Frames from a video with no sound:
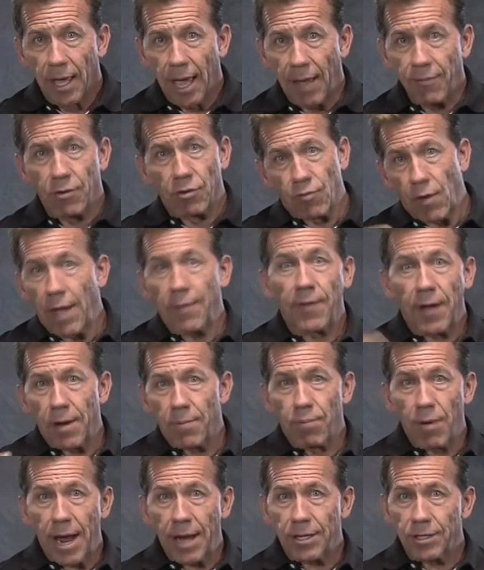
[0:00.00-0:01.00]
After you dry fire
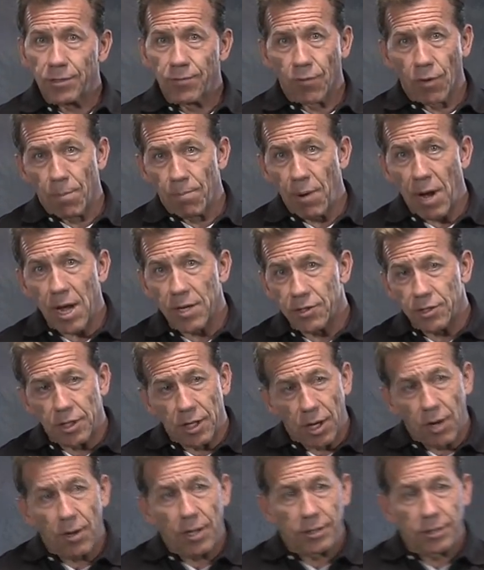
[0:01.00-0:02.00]
practice for a bunch,
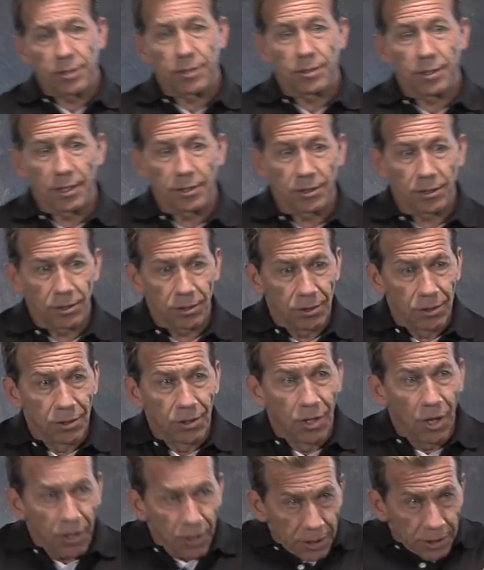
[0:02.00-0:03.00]
it's
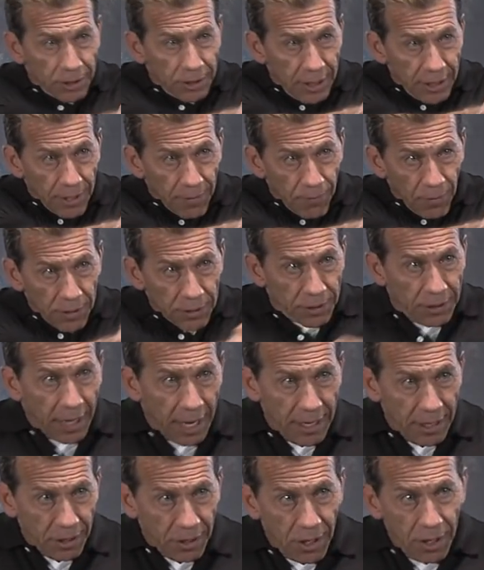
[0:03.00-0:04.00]
good to see the front
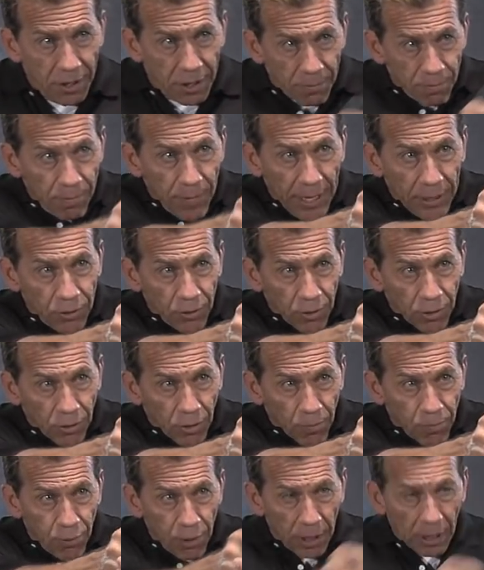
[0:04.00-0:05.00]
sight and good to make sure that
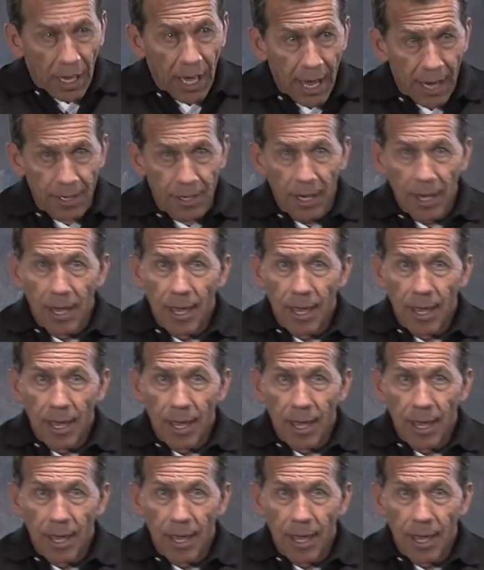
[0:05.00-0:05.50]
they're pre-aligned,